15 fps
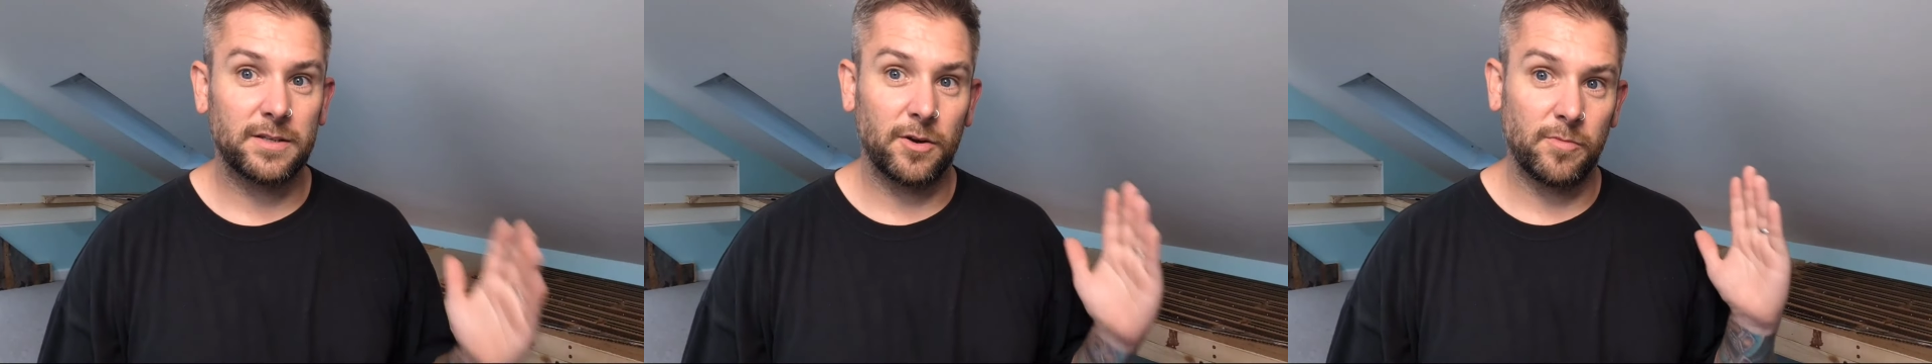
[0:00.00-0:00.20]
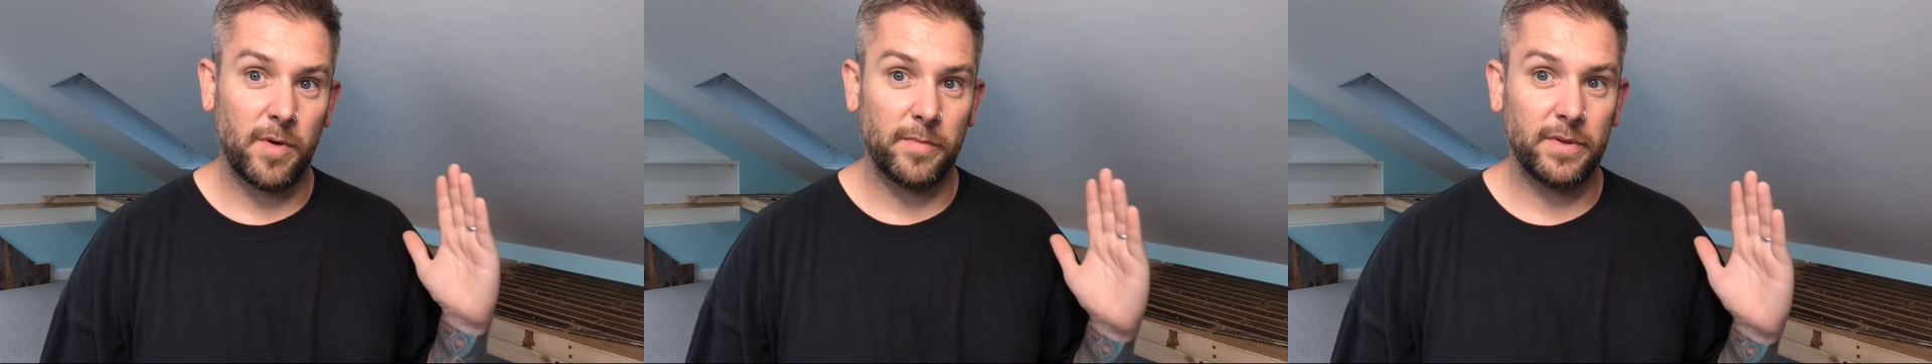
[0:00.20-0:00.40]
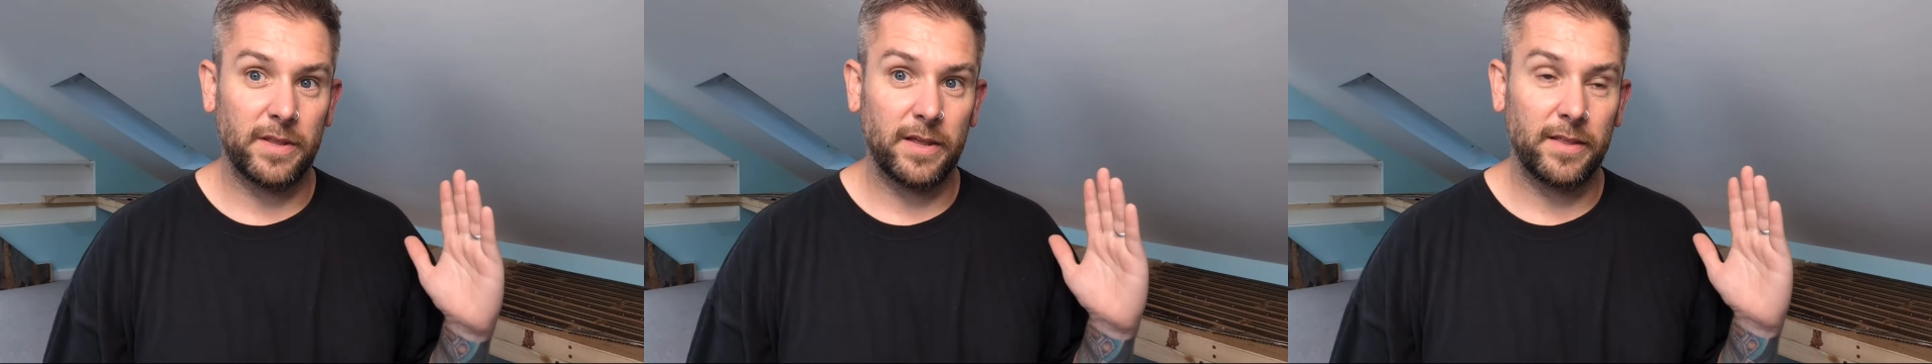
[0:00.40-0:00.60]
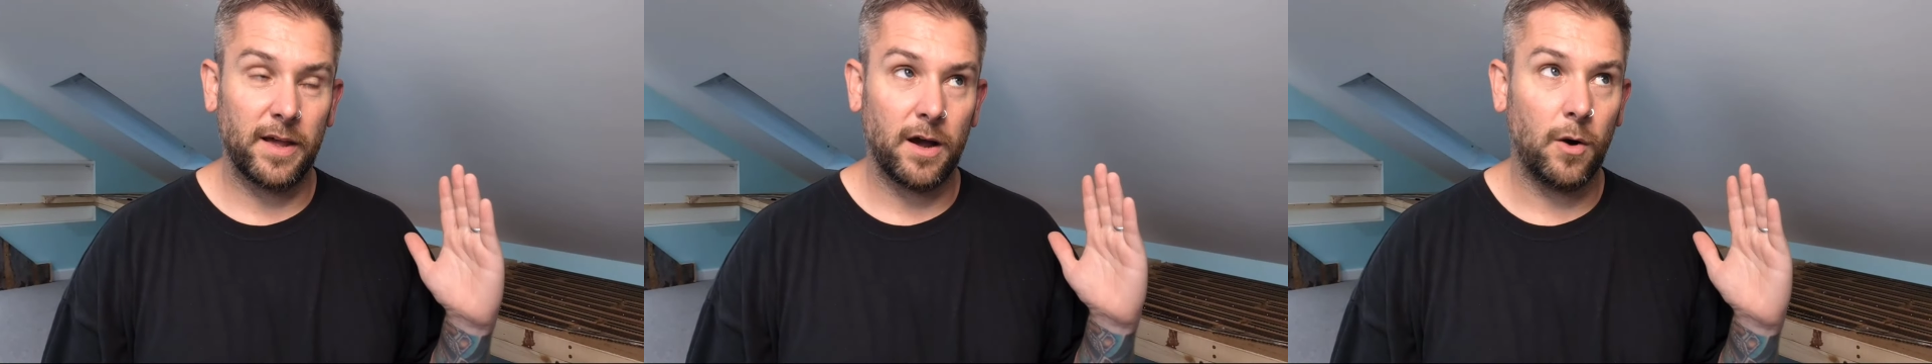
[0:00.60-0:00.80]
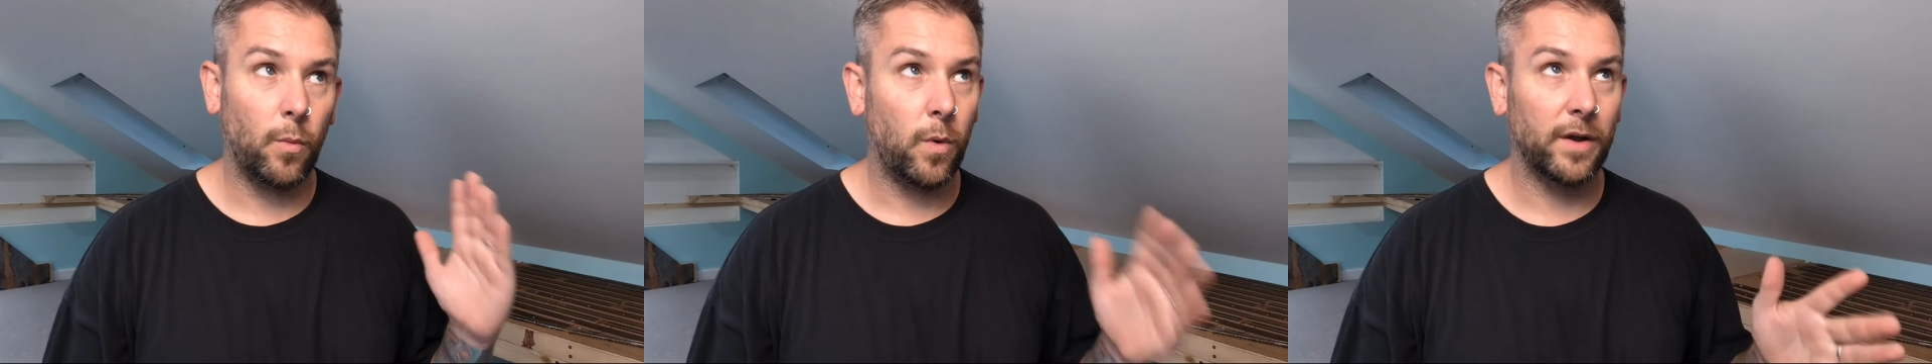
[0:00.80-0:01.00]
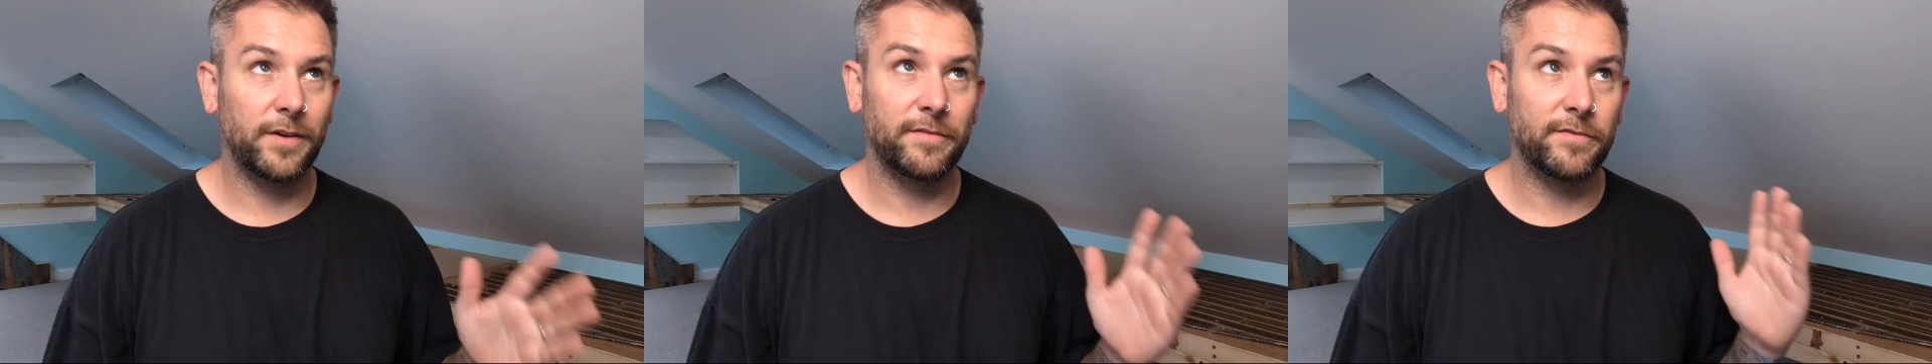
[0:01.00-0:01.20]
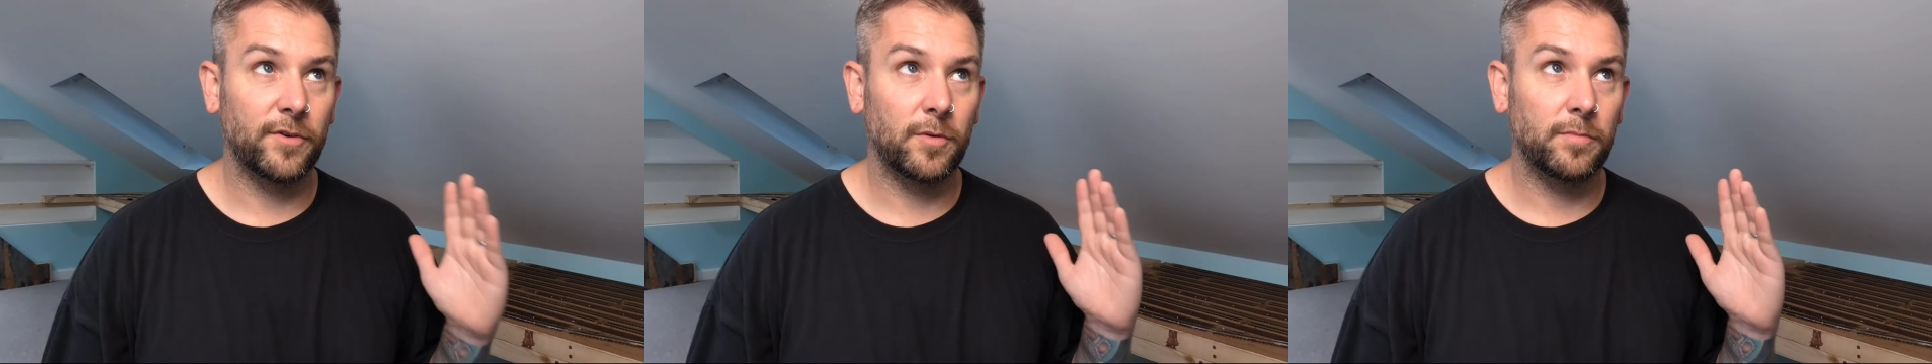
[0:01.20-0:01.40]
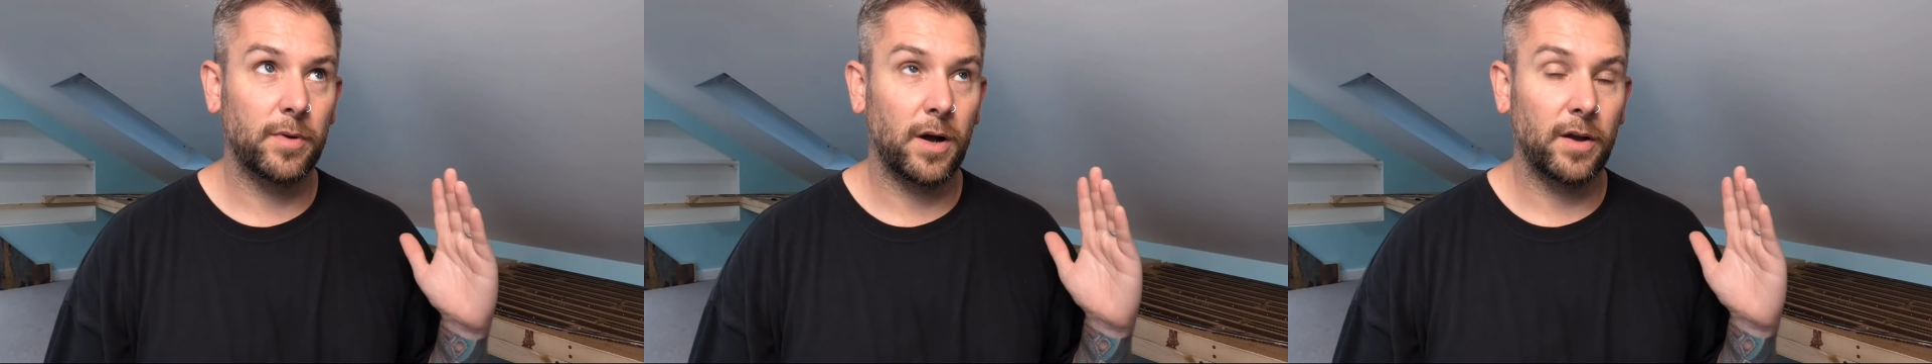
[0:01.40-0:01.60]
so remember that they are 1
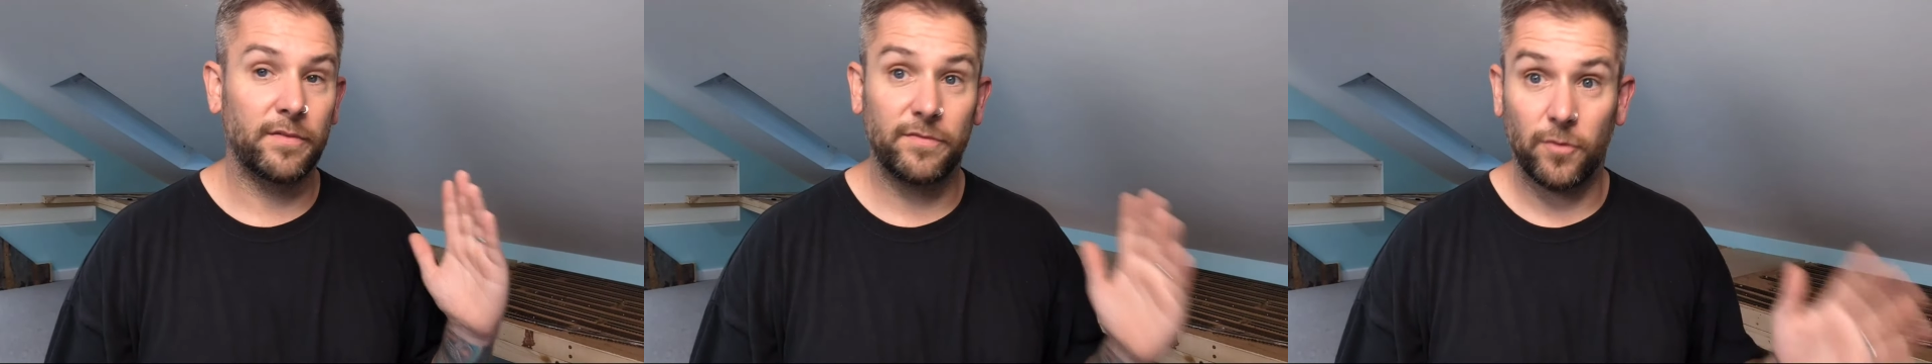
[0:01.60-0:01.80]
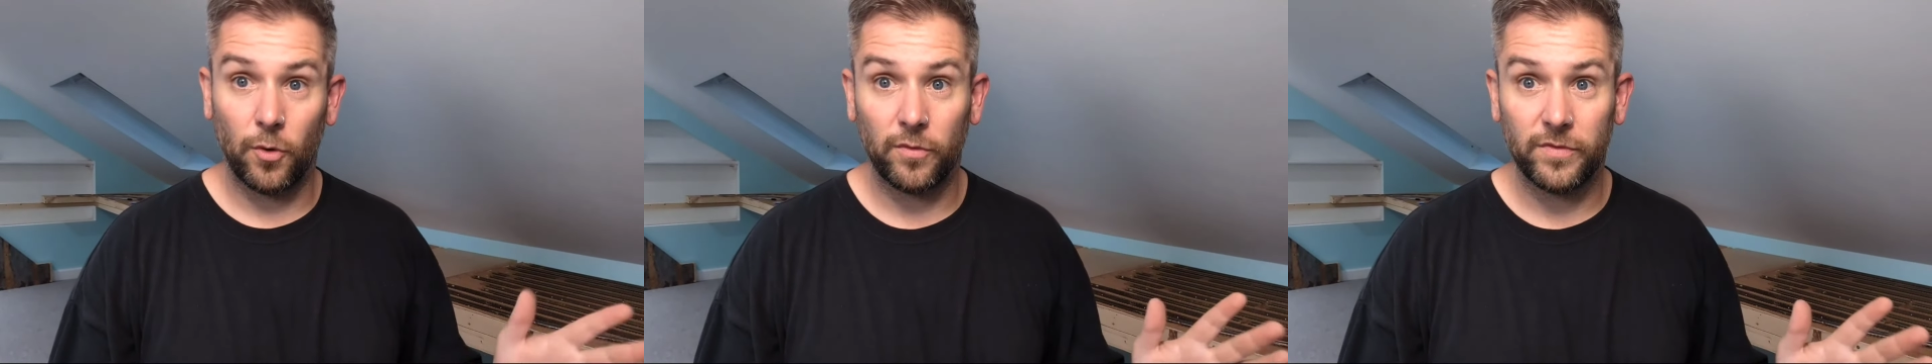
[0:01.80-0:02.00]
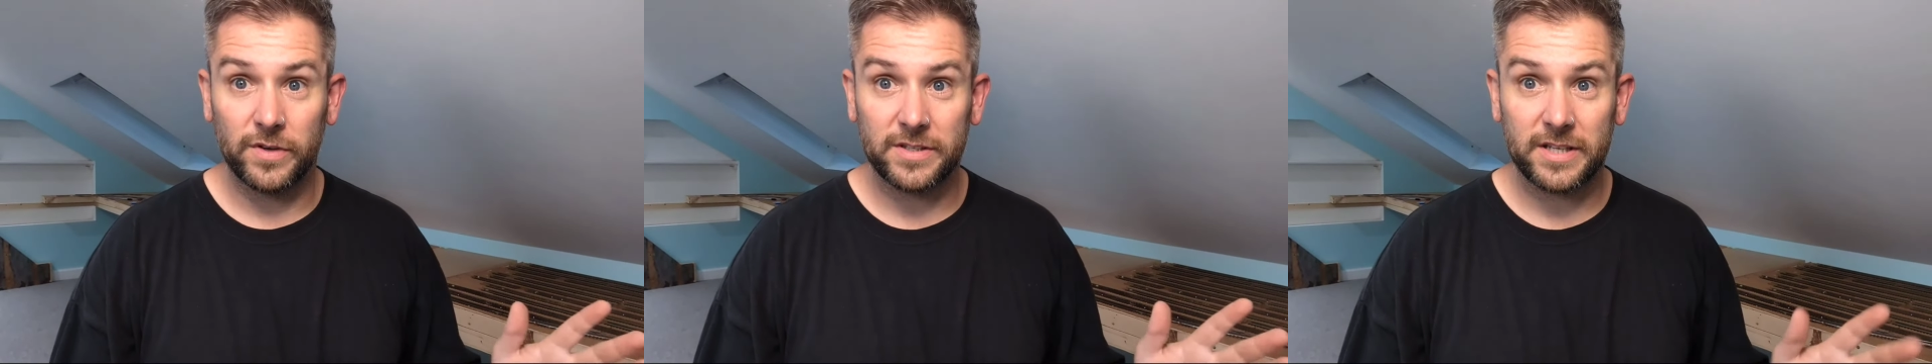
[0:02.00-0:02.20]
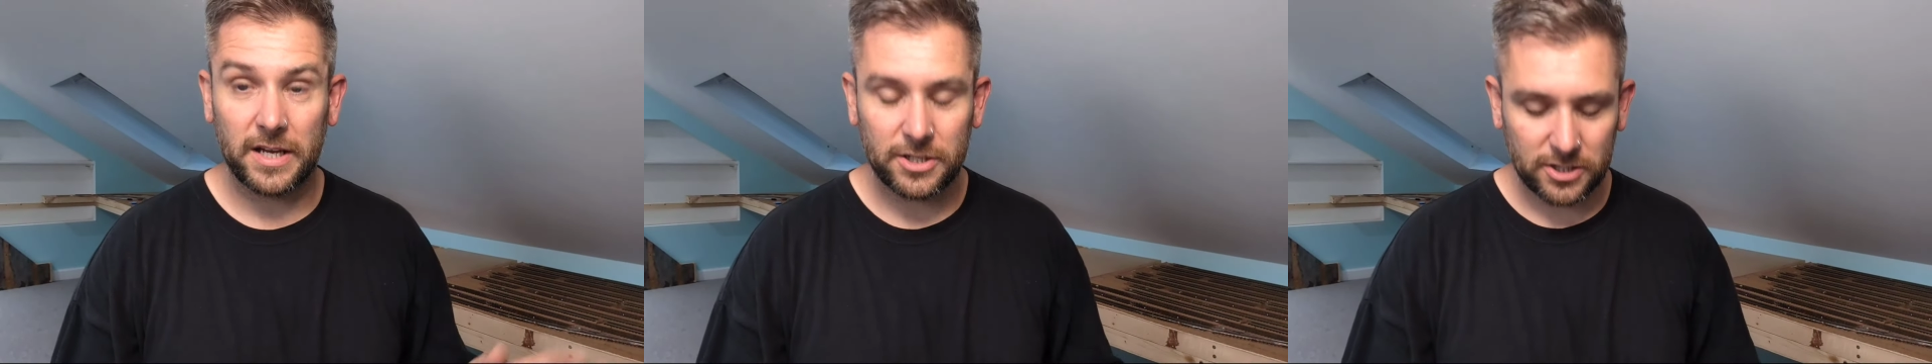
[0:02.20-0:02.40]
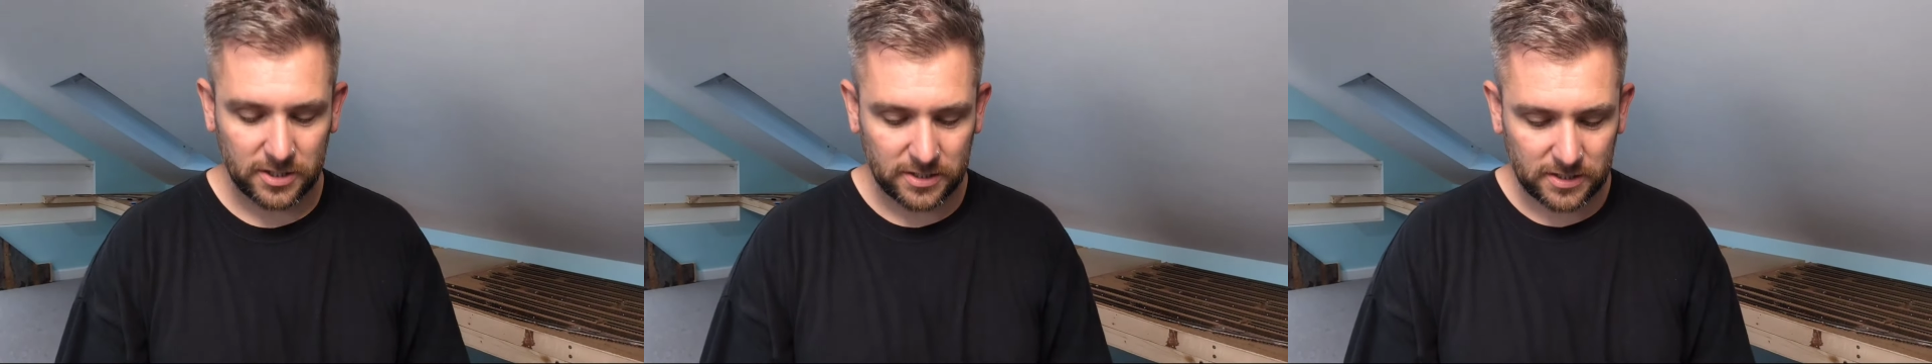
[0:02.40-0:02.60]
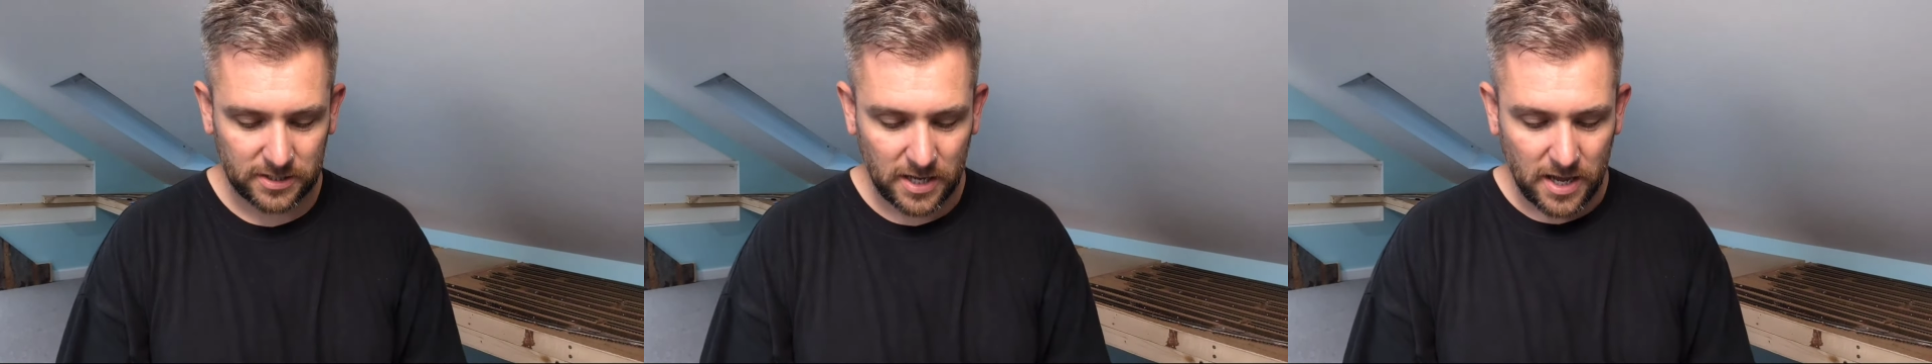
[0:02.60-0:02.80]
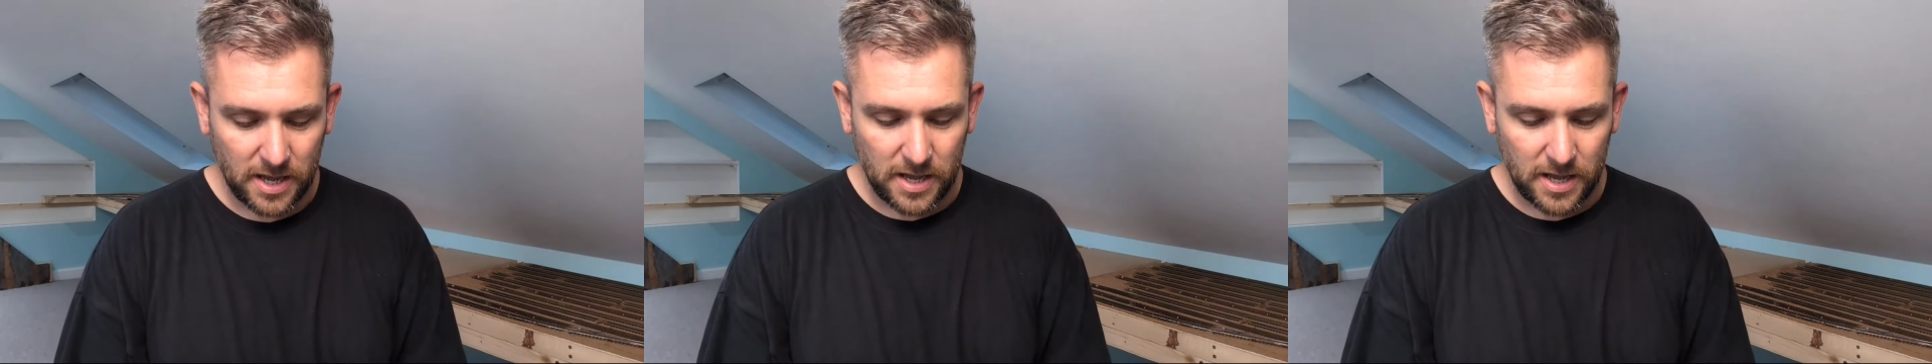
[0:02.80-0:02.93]
foot by 4 foot sections,